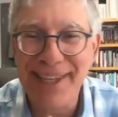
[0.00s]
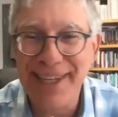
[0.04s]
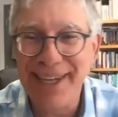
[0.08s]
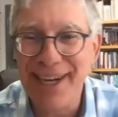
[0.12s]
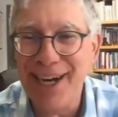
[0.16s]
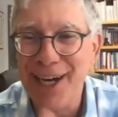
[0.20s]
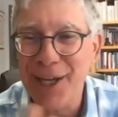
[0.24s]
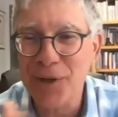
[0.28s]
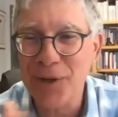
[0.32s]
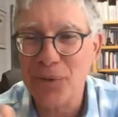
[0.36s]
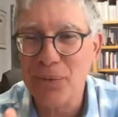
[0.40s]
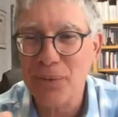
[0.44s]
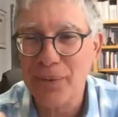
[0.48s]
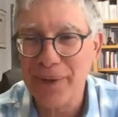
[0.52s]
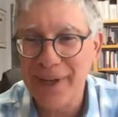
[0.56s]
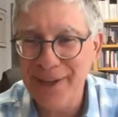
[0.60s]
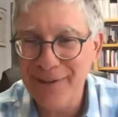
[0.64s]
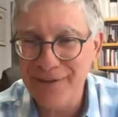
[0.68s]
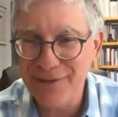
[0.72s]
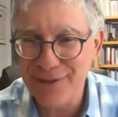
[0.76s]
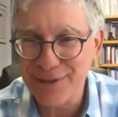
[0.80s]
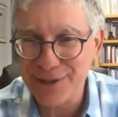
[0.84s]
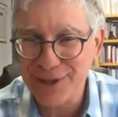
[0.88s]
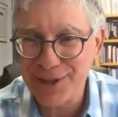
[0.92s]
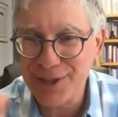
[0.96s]
honoree
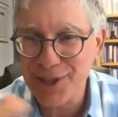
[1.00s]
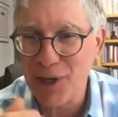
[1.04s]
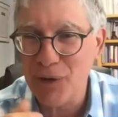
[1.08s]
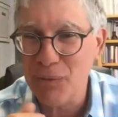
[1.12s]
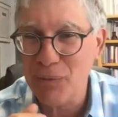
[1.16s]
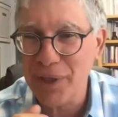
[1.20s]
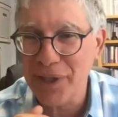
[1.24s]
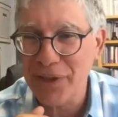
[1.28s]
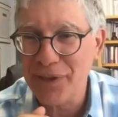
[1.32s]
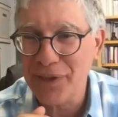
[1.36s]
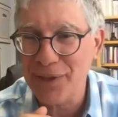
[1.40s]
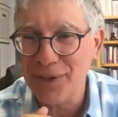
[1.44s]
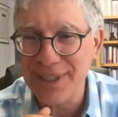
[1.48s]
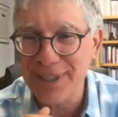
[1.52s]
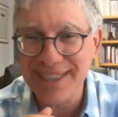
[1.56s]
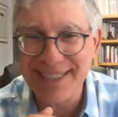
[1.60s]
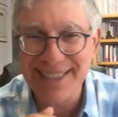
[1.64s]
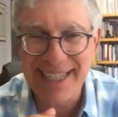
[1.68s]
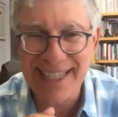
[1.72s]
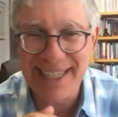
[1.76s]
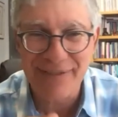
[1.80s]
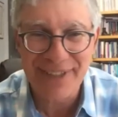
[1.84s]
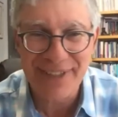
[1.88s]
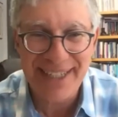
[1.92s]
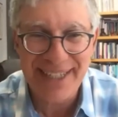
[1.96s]
for Psalm
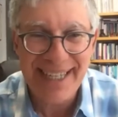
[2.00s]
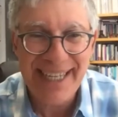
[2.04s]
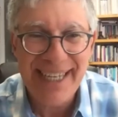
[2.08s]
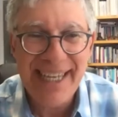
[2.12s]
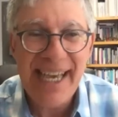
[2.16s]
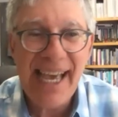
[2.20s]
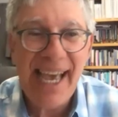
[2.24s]
137.